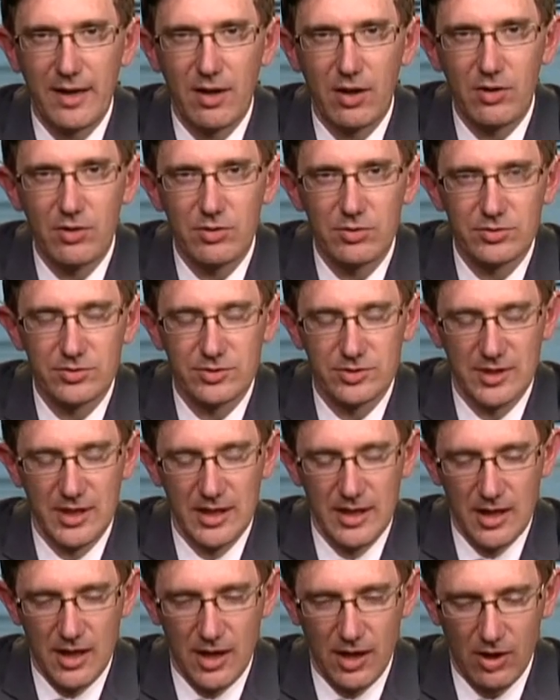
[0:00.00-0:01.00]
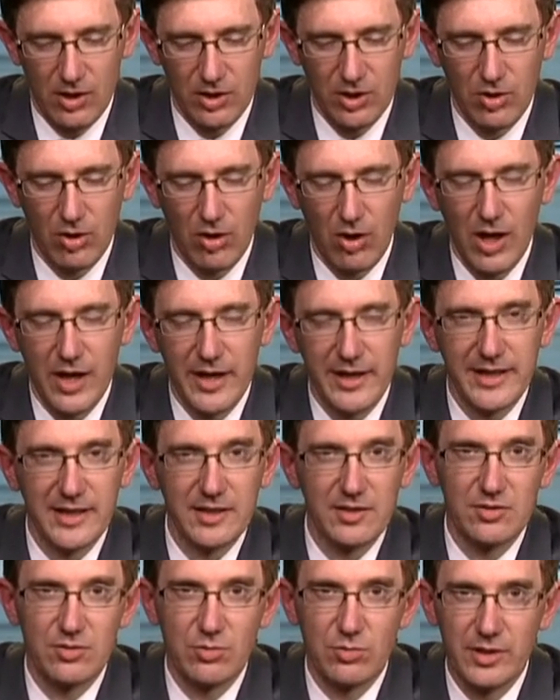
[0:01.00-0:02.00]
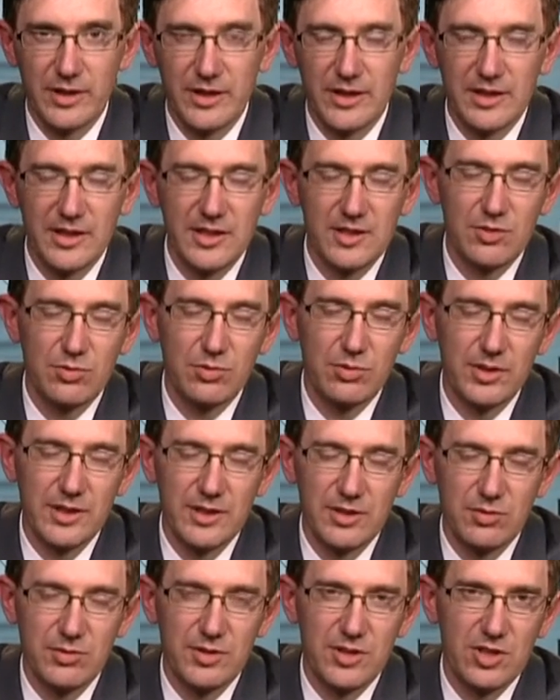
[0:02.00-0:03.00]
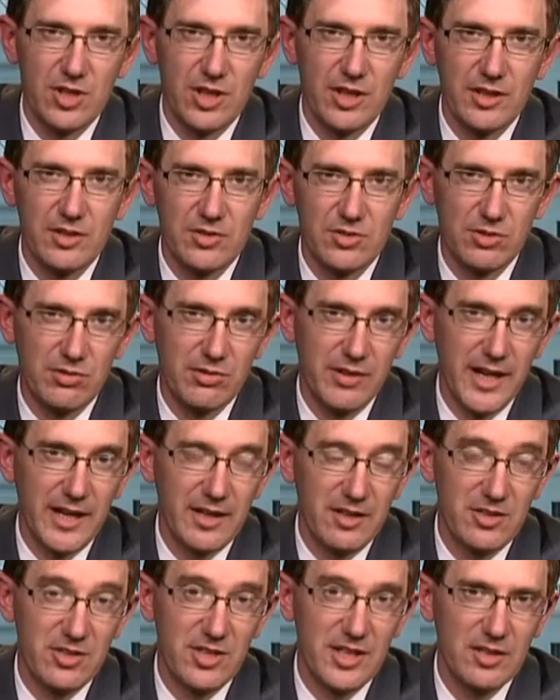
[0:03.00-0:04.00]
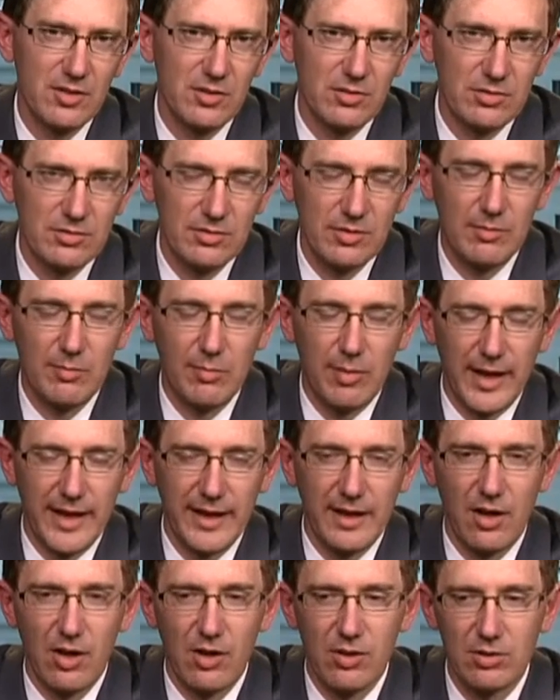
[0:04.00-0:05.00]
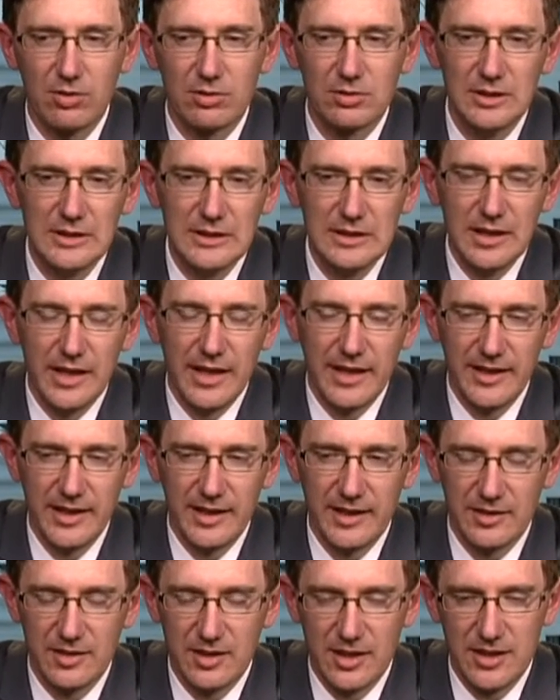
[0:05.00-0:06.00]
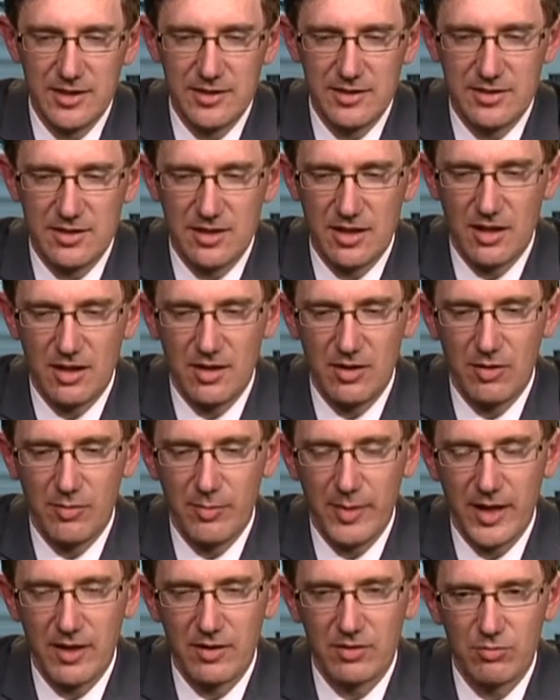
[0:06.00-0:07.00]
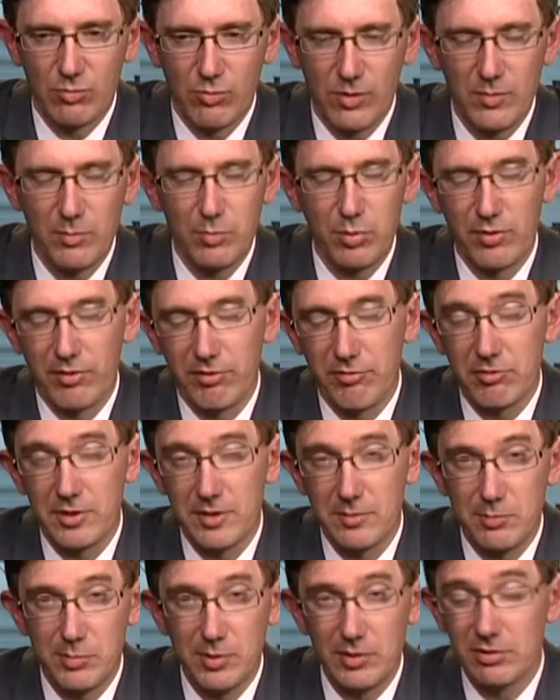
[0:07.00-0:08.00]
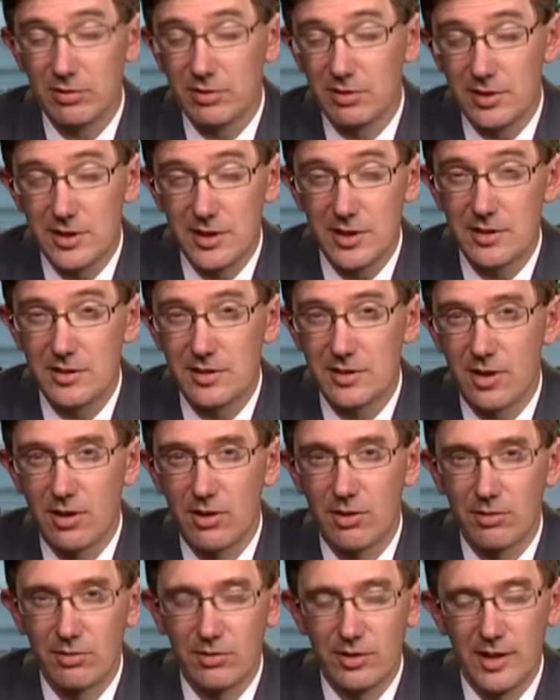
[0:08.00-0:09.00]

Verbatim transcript: holes uh, colliding into, into, into each other to create a single black hole. And that is uh, about 1.3 billion years ago it